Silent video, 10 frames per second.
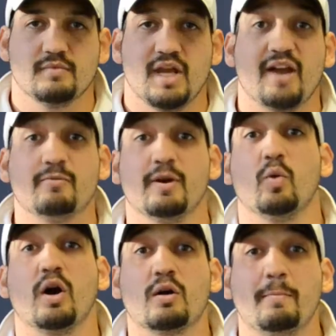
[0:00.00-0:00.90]
Hey everybody,
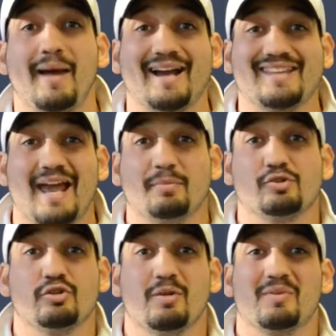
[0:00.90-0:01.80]
welcome back to
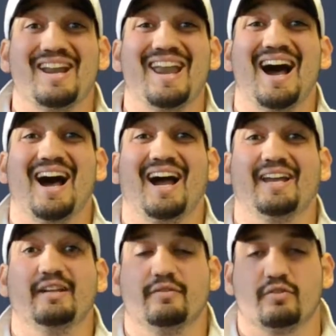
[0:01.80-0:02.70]
episode number
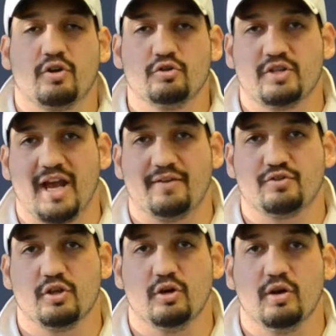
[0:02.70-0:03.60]
9 of the Coach Kav
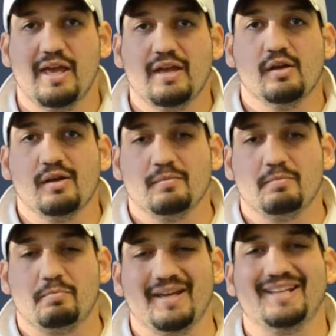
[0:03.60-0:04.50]
Show.
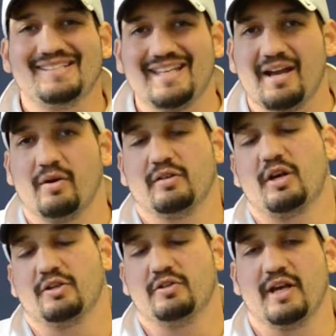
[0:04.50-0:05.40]
Biggest thing I want to
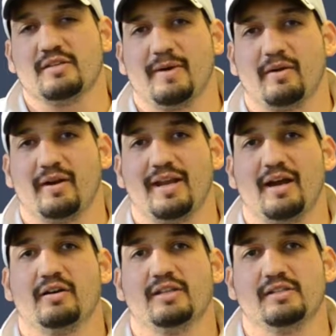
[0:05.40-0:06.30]
talk to you guys about right
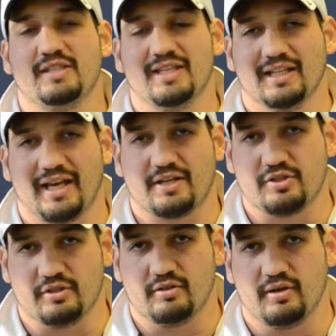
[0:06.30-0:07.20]
now is the
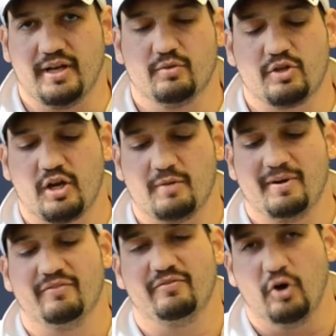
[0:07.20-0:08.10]
election, right? We're talking
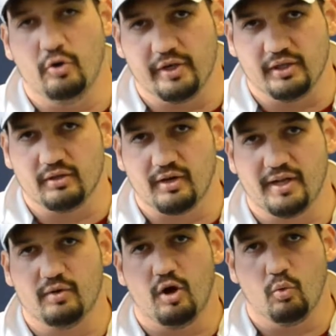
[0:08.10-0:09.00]
about voting,
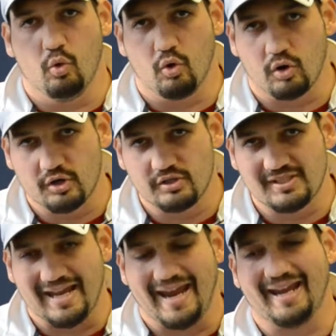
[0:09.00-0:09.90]
right?
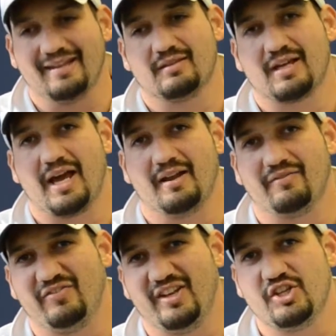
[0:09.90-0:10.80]
Awards and kind
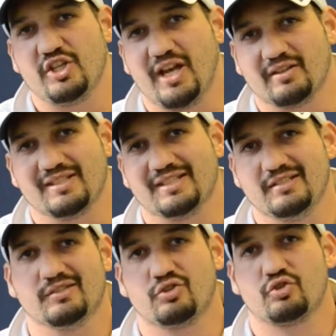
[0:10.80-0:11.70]
of finishing out the
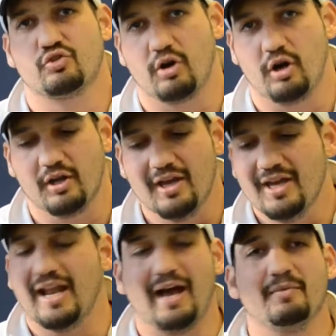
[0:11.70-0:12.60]
season strong.
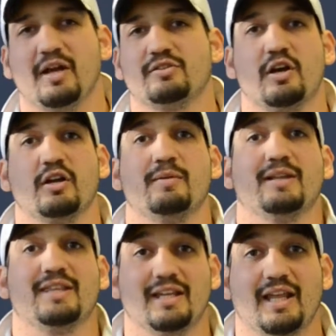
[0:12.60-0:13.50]
Now, I'm not talking about
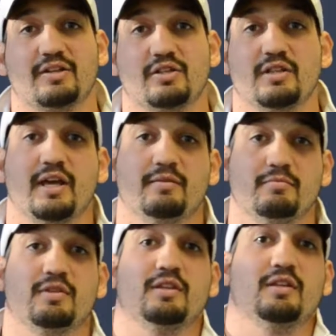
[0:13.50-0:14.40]
the election
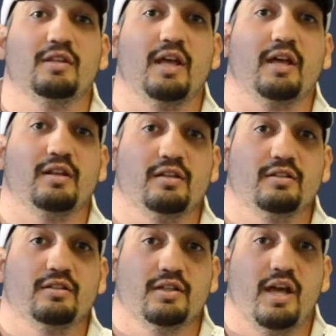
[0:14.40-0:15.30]
that
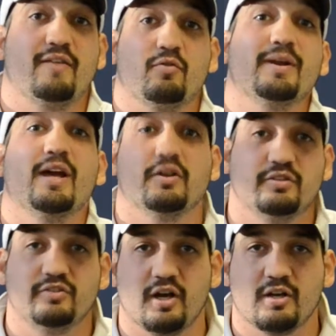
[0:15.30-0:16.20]
everybody else
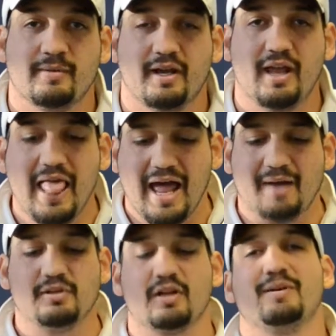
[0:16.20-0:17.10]
is talking about. I'm
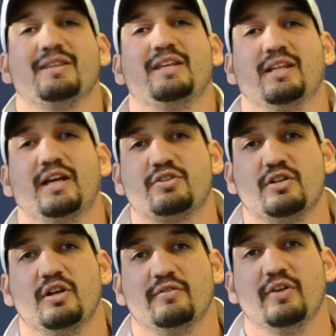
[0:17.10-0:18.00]
talking about the election
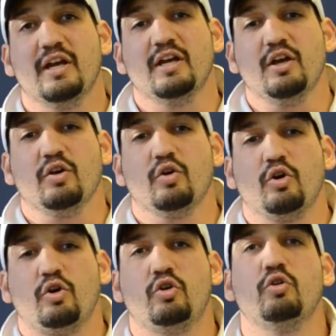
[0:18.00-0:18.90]
of
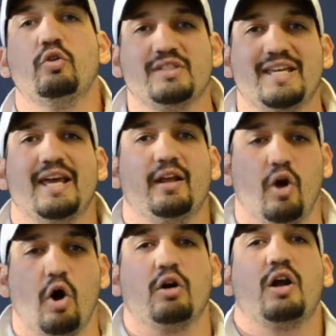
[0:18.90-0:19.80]
who is getting
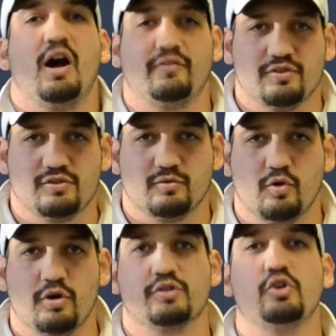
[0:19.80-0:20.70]
all conference
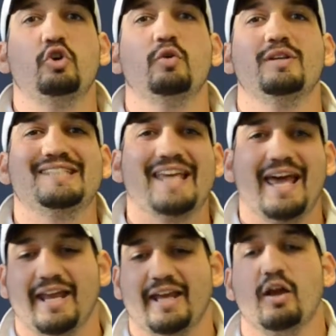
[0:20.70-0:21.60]
awards, who is
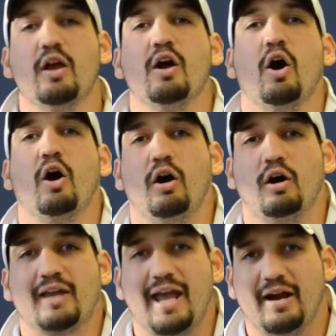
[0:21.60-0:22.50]
getting
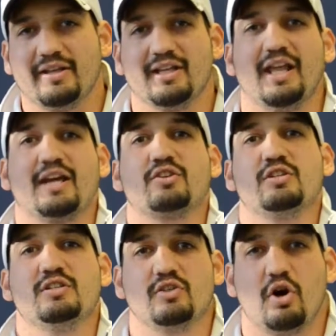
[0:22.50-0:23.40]
all county
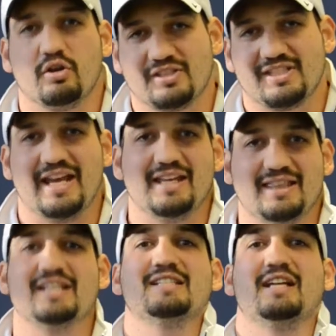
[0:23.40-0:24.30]
elections, all state,
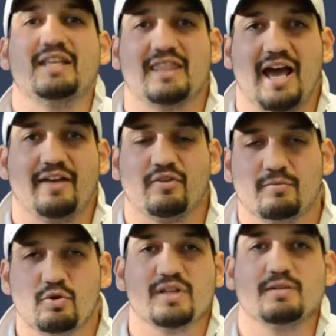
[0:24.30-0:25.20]
things like that from
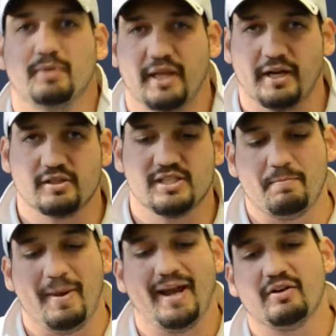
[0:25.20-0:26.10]
you as a player. See,
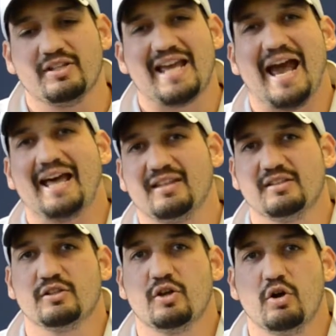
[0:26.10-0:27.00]
parents, athletes,
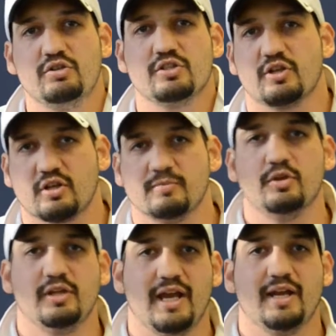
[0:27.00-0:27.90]
and coaches are
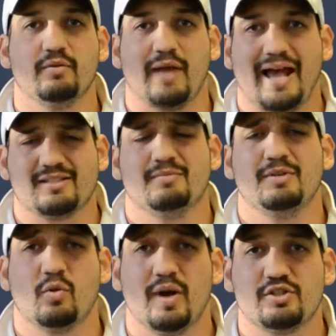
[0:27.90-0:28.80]
communicating, asking me
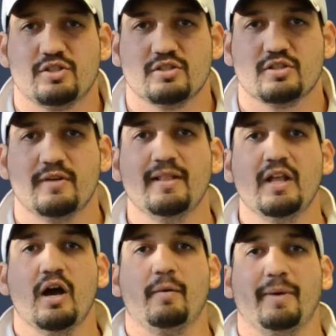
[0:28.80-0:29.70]
questions
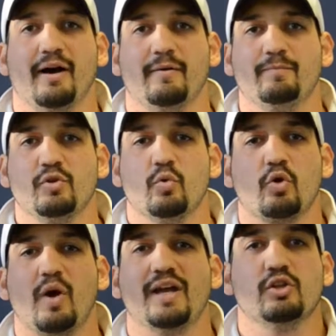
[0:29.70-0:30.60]
about what
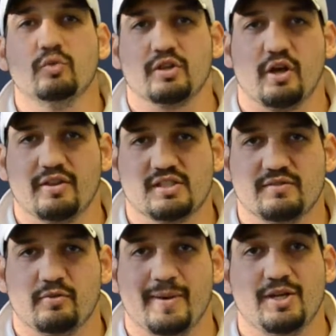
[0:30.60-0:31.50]
do I do with all this
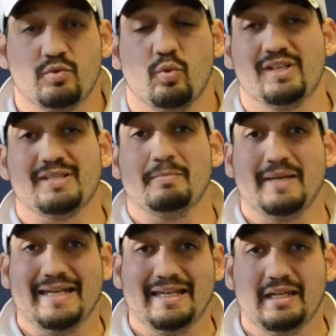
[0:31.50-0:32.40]
information? What does it
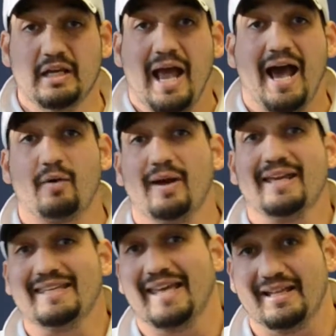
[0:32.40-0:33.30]
mean? How do I
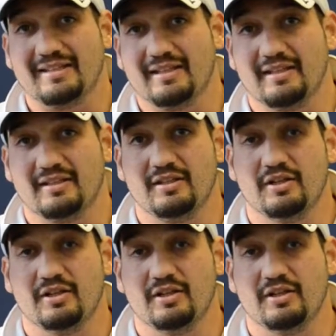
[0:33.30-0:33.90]
get to,